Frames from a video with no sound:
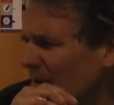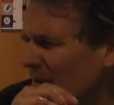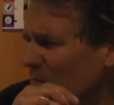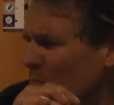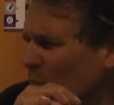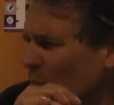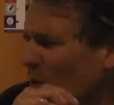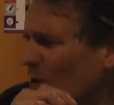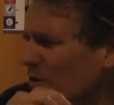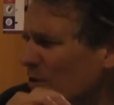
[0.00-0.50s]

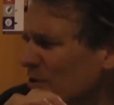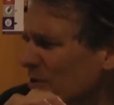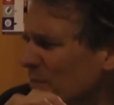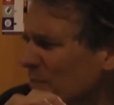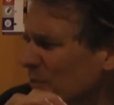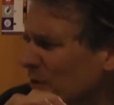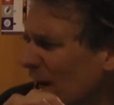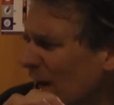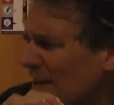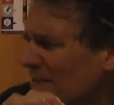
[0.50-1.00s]
More
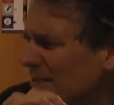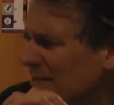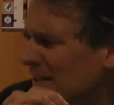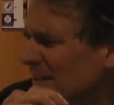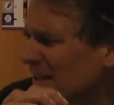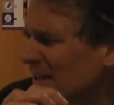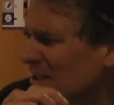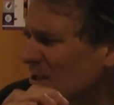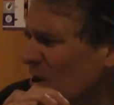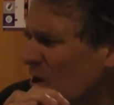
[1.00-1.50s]

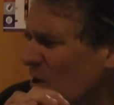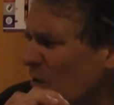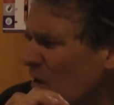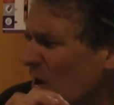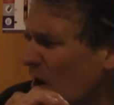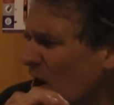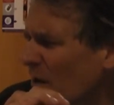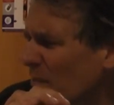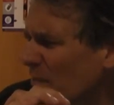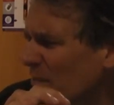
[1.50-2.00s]
surprisingly,
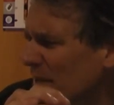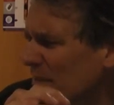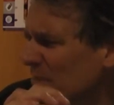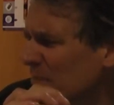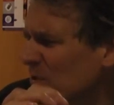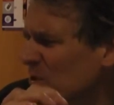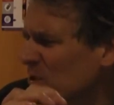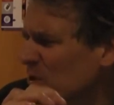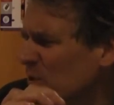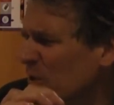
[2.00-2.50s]
though, are
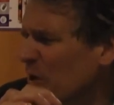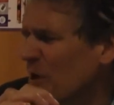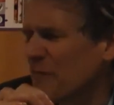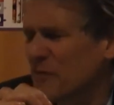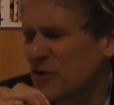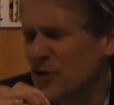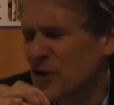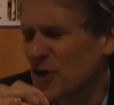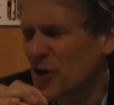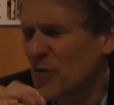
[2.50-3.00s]
people who
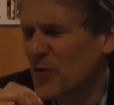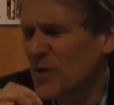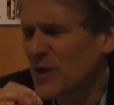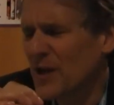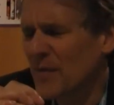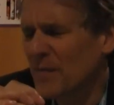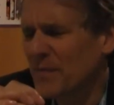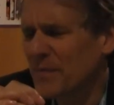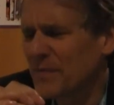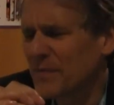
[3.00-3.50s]
have shown
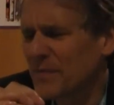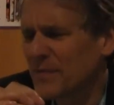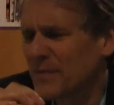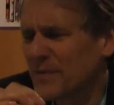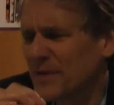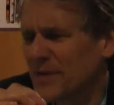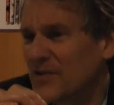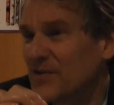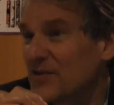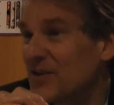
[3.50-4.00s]
up
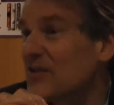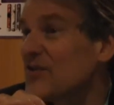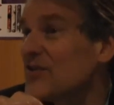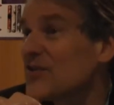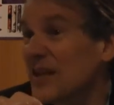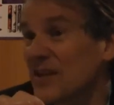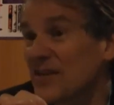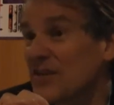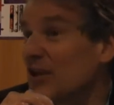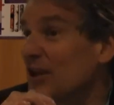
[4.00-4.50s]
since
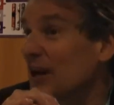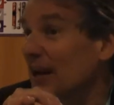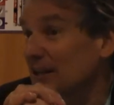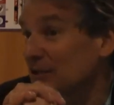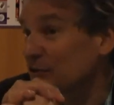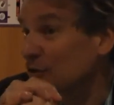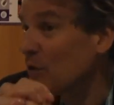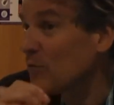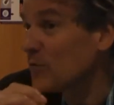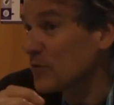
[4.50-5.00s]
then that I
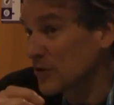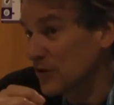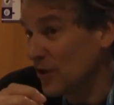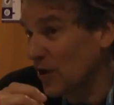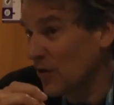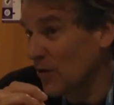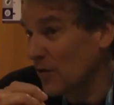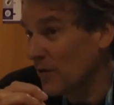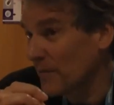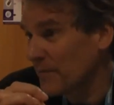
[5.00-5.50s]
don't
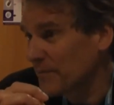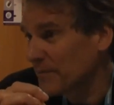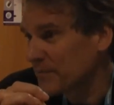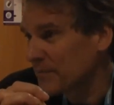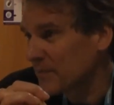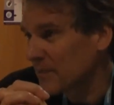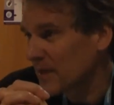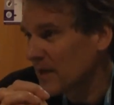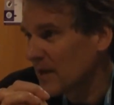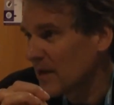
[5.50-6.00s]
know,
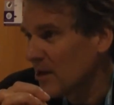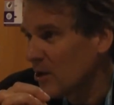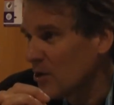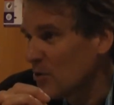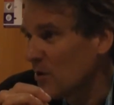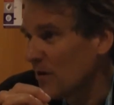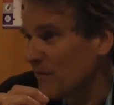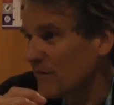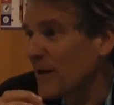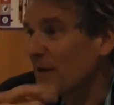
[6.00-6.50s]

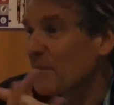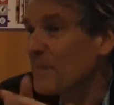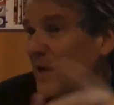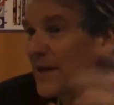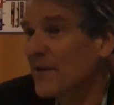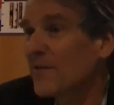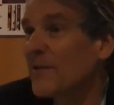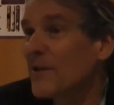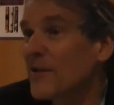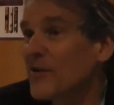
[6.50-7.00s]
who have read
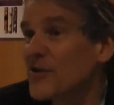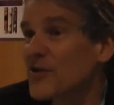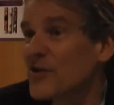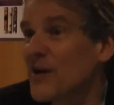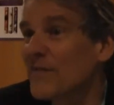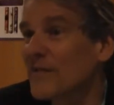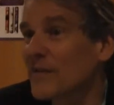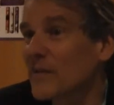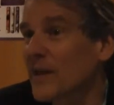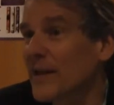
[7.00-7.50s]
my earlier
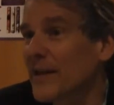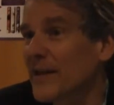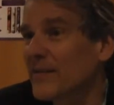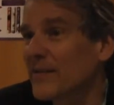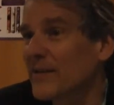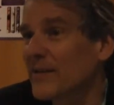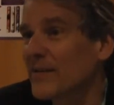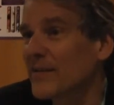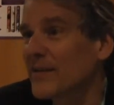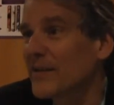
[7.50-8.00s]
stuff and
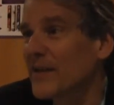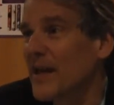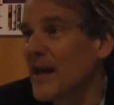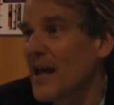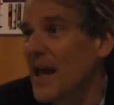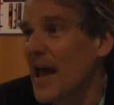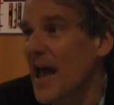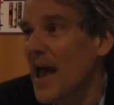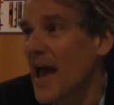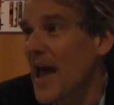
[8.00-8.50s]
liked it.
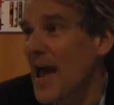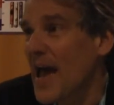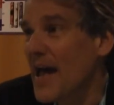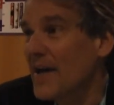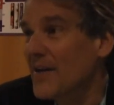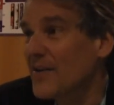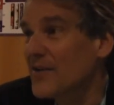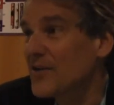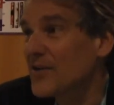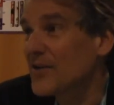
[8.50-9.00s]

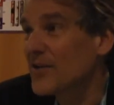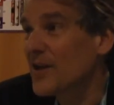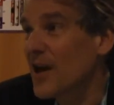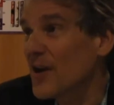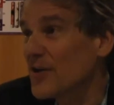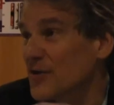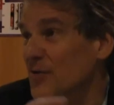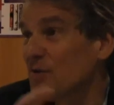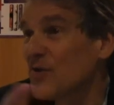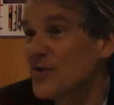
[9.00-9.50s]
And
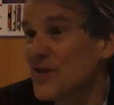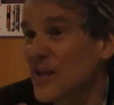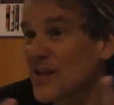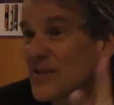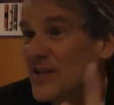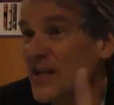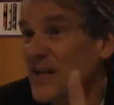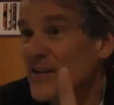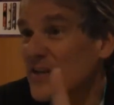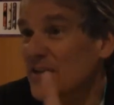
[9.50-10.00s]
as soon as they
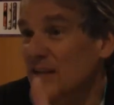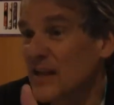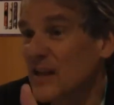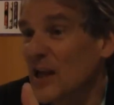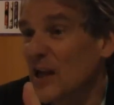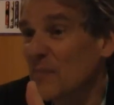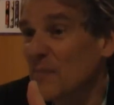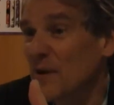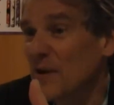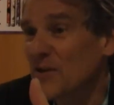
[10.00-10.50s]
say that they
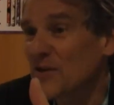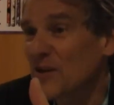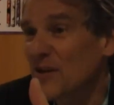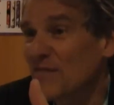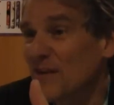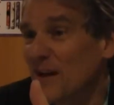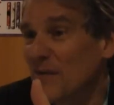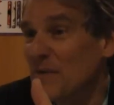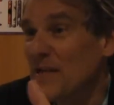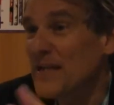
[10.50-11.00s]
like my
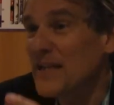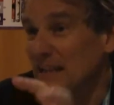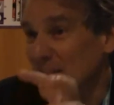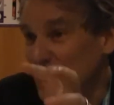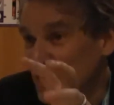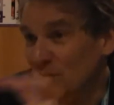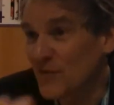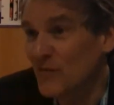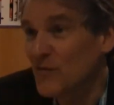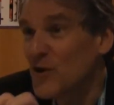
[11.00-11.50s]
stuff, I immediately
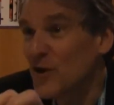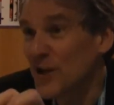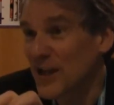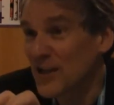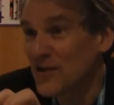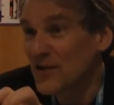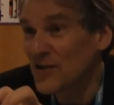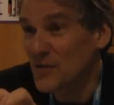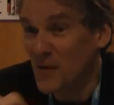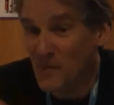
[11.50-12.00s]
sort of hook
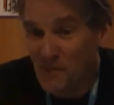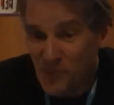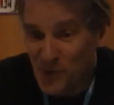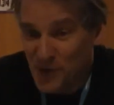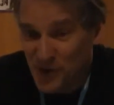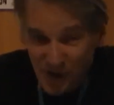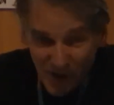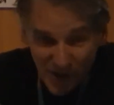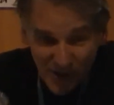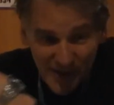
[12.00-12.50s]
into them,
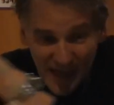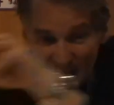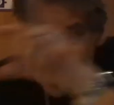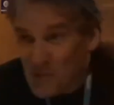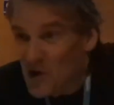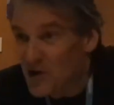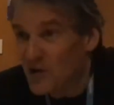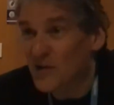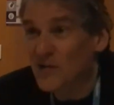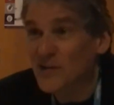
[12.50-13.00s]
put their
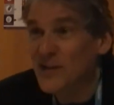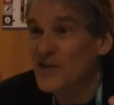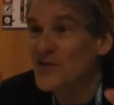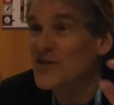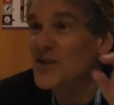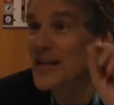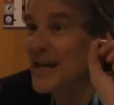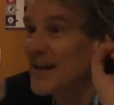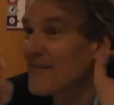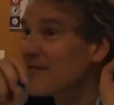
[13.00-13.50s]
name on a
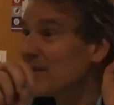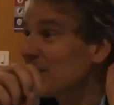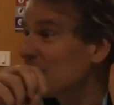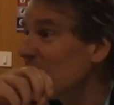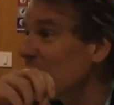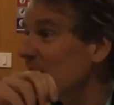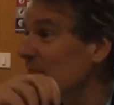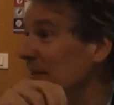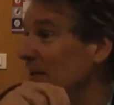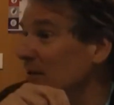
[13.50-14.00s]
list, and every
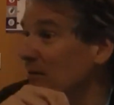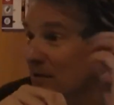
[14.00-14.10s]
time,